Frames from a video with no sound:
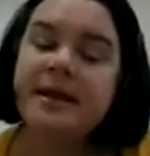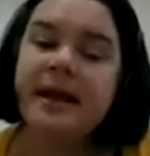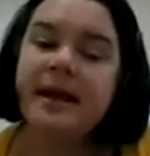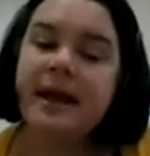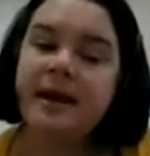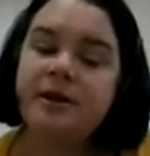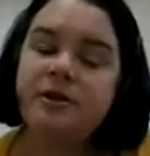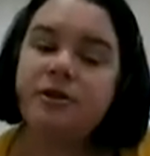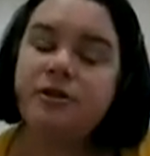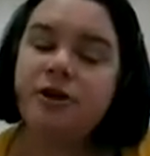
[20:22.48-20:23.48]

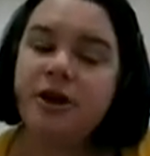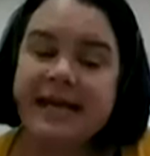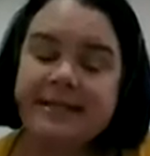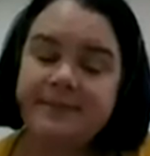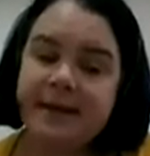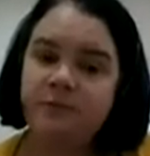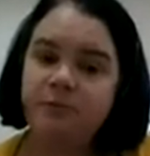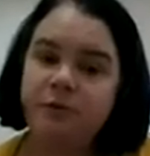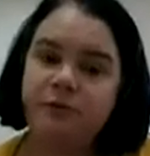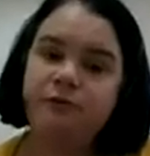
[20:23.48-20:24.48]
The third aspect
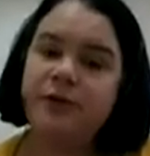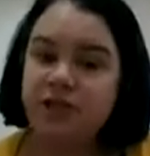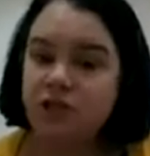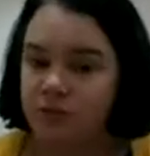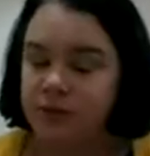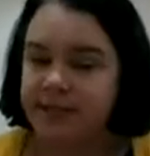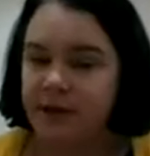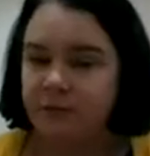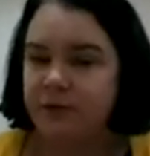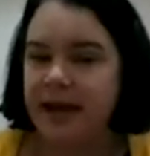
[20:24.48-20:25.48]
of professional
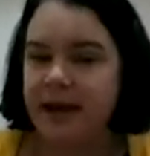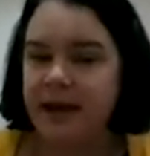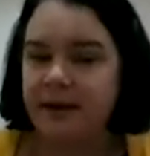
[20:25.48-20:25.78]
self-care,